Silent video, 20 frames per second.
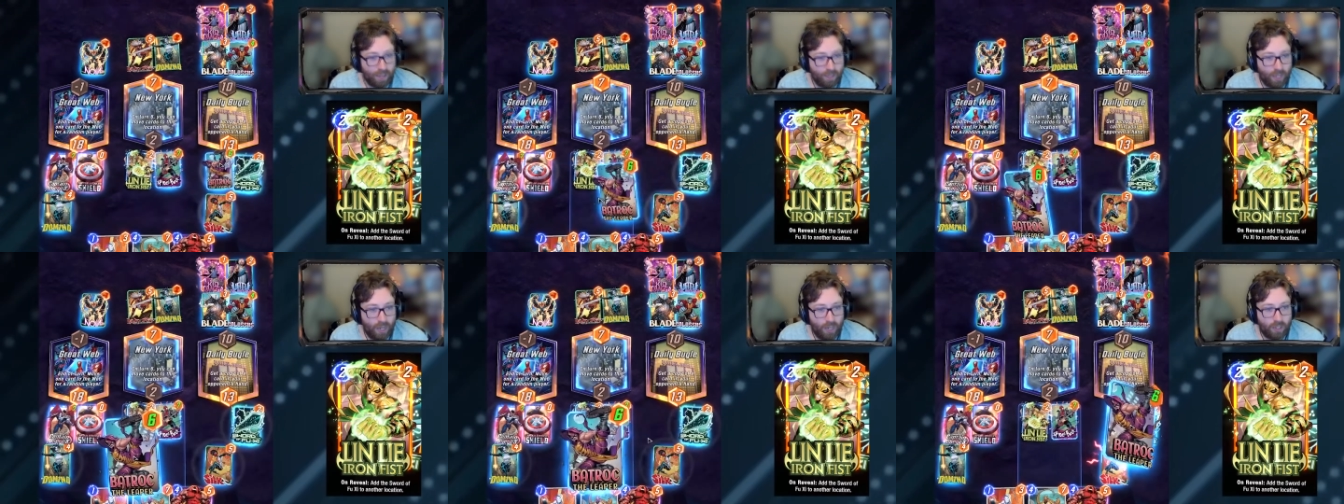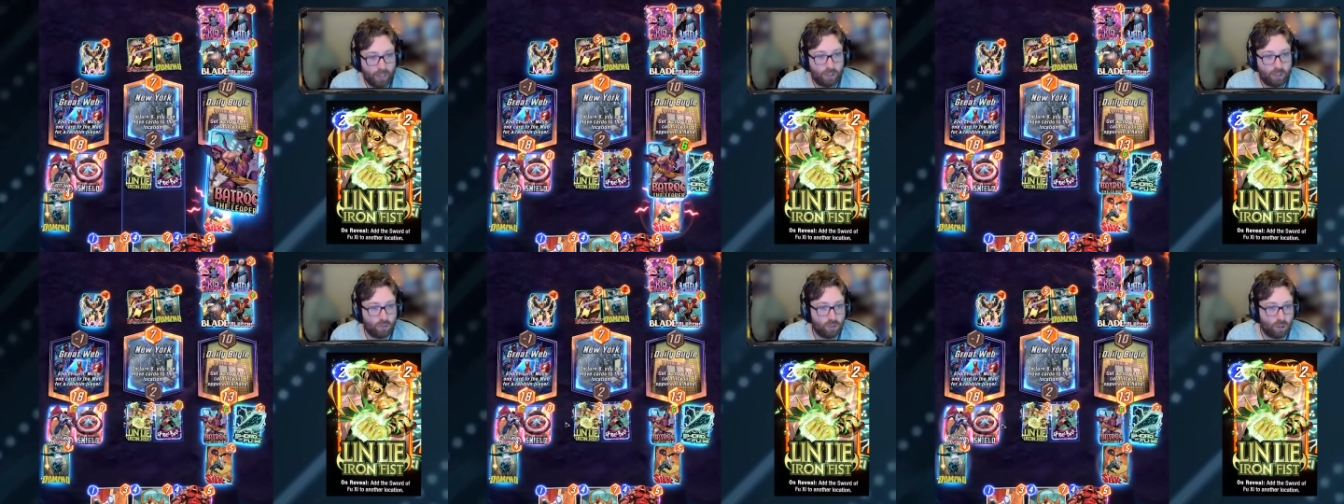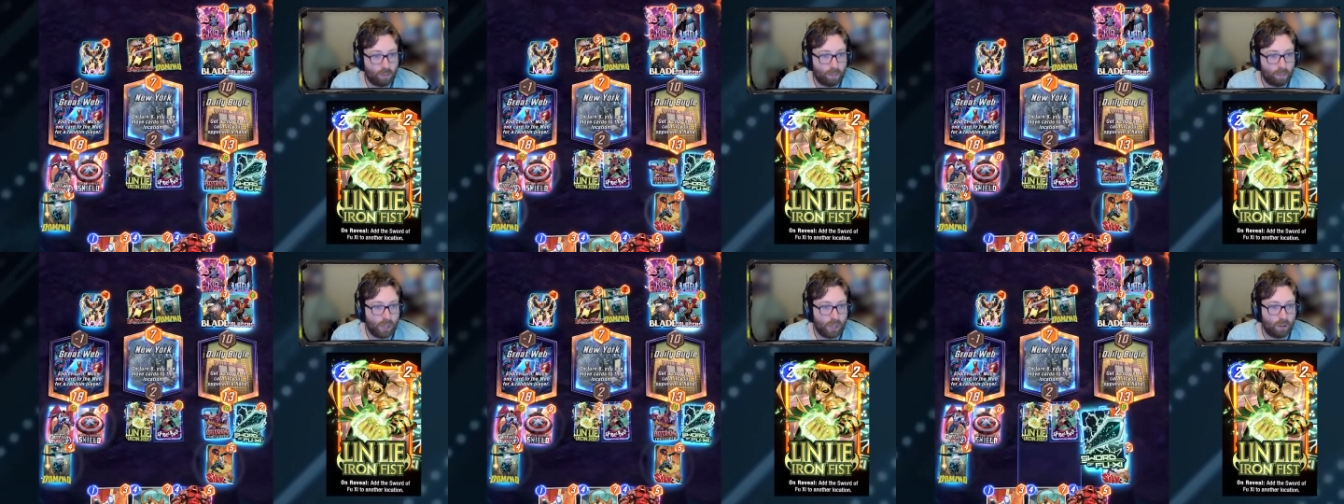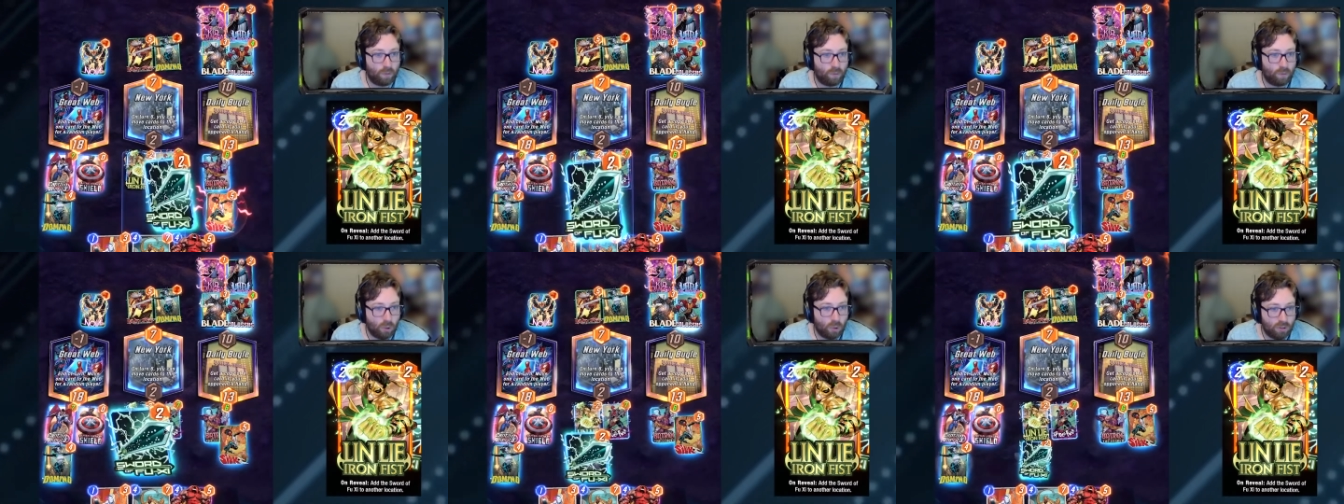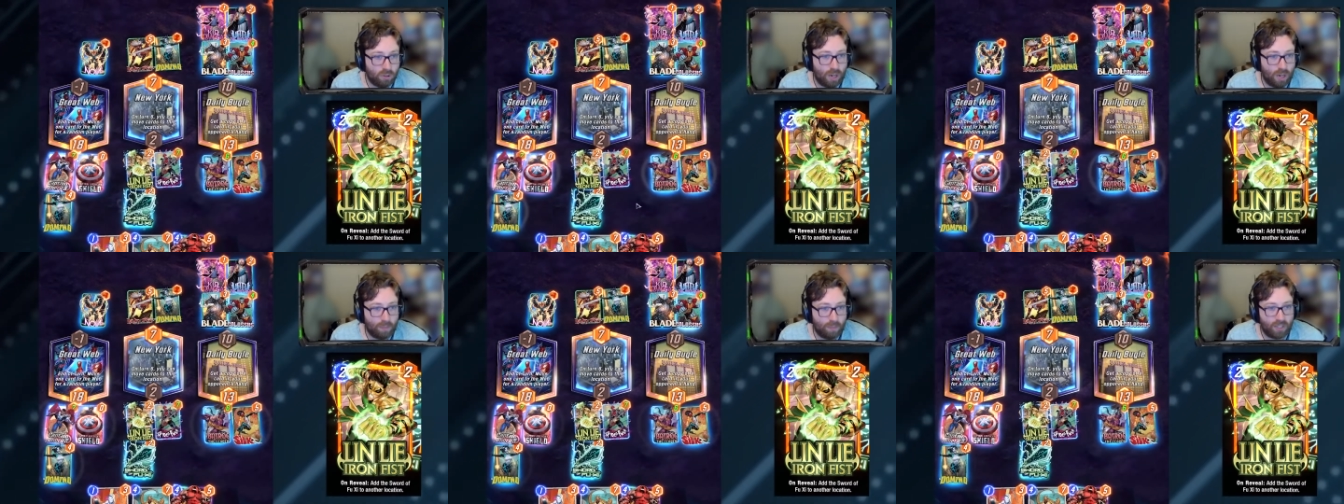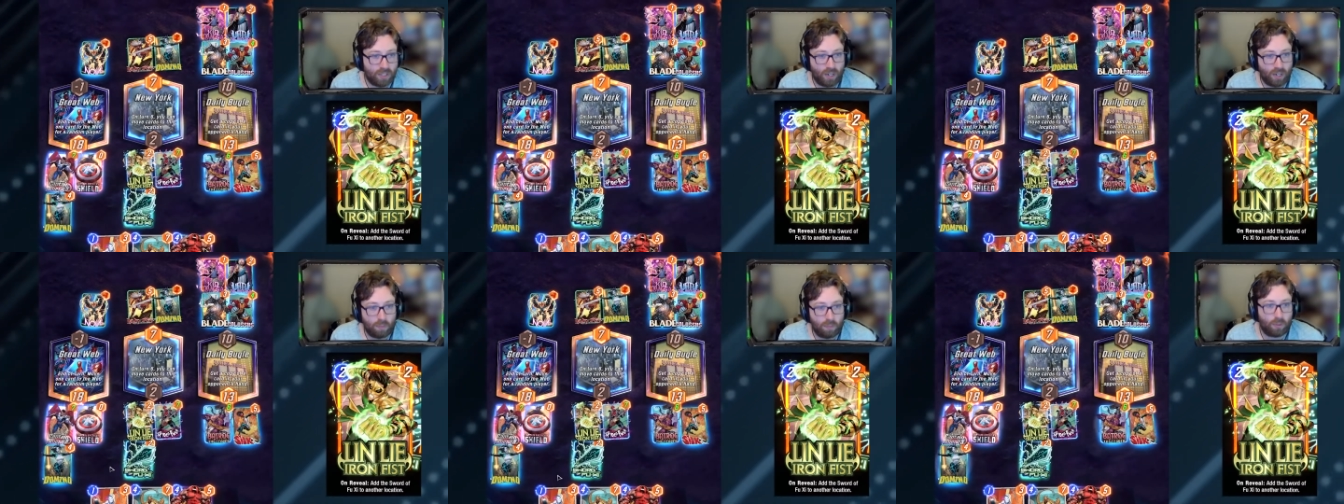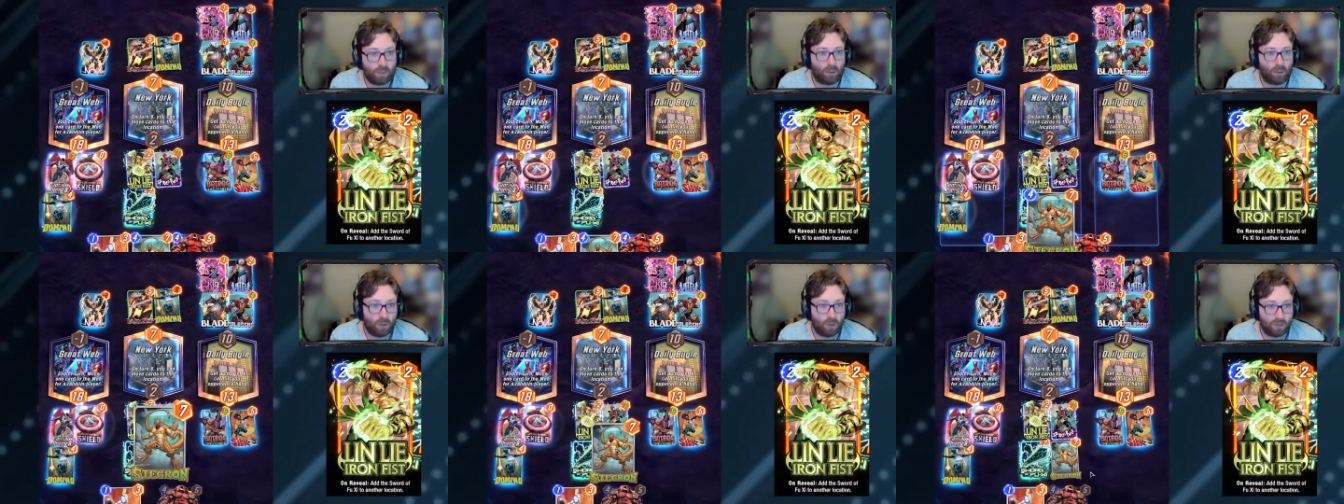and use our bigger 4-drops to
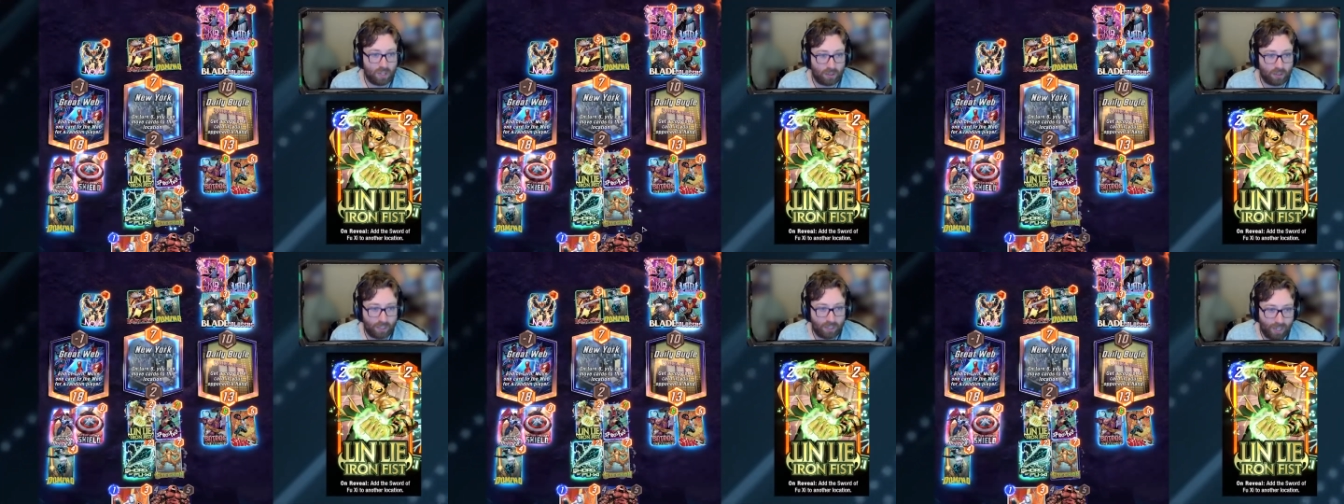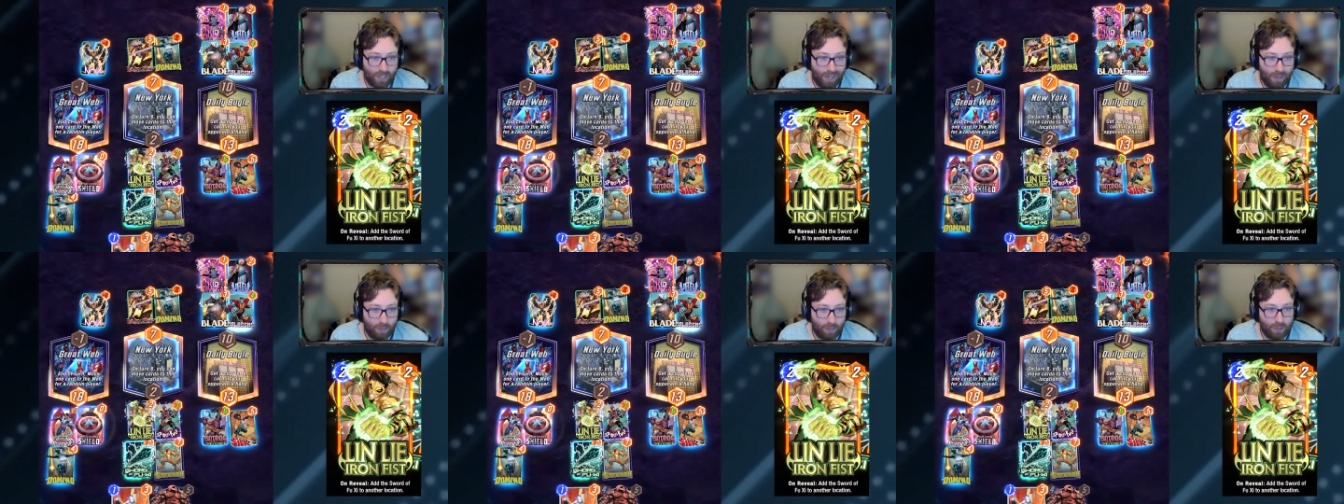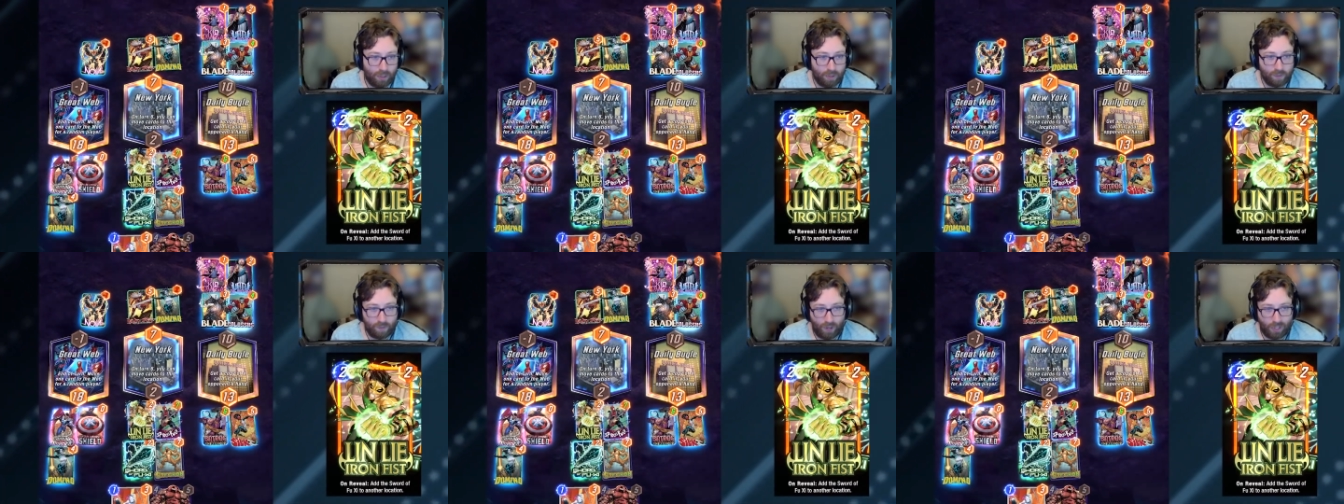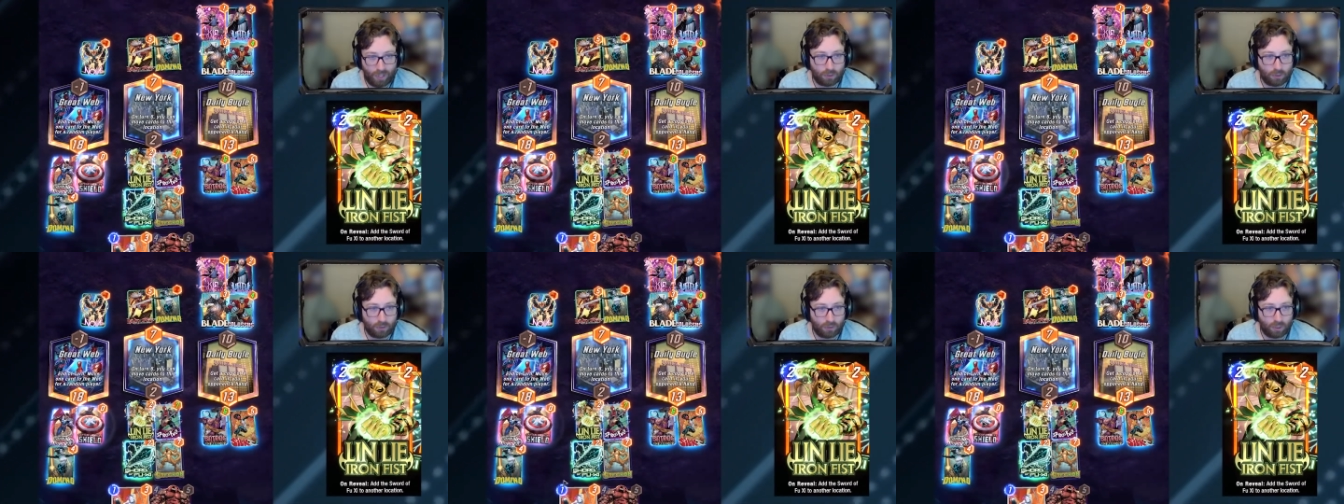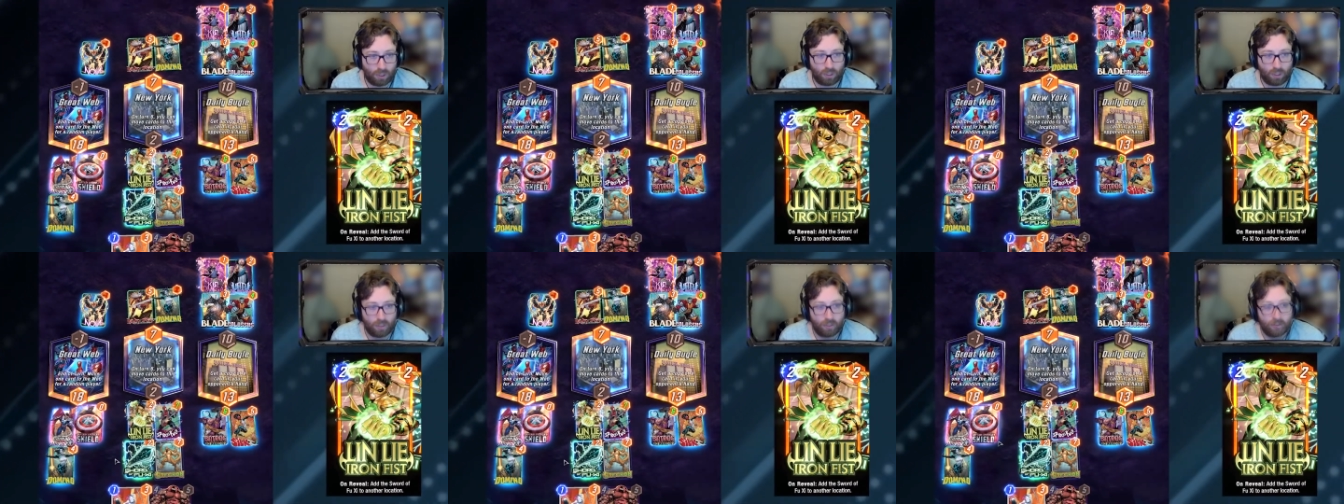help close out the game on the final turn.